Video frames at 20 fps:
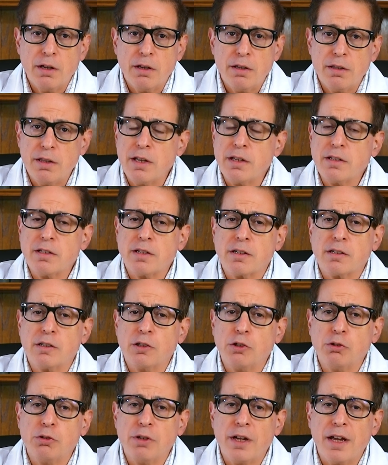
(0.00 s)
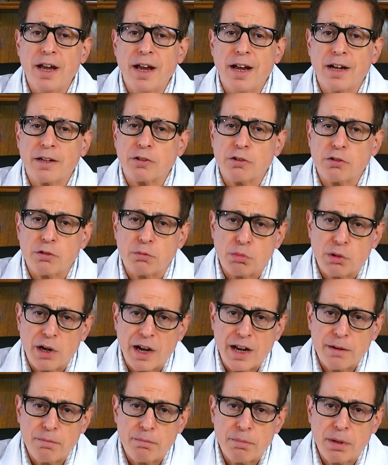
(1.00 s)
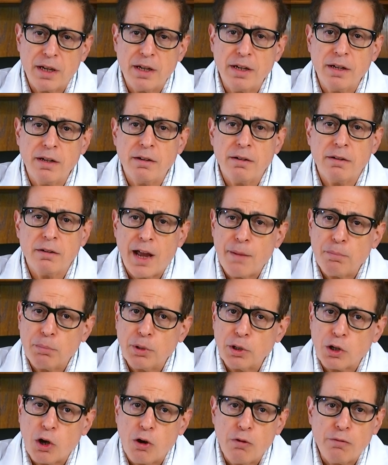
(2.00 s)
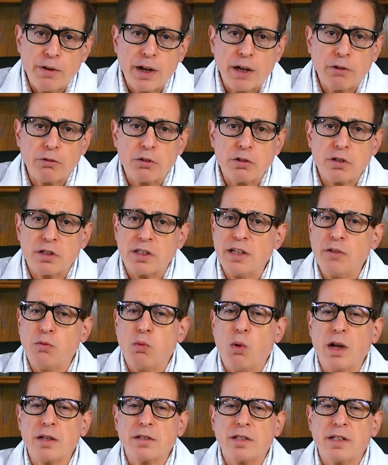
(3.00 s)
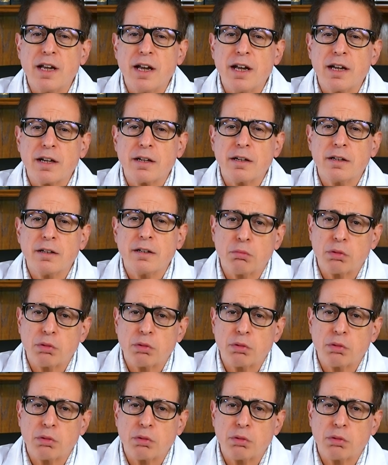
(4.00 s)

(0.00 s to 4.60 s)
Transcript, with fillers: These include actor Brad Pitt, Apple co-founder Steve Wozniak,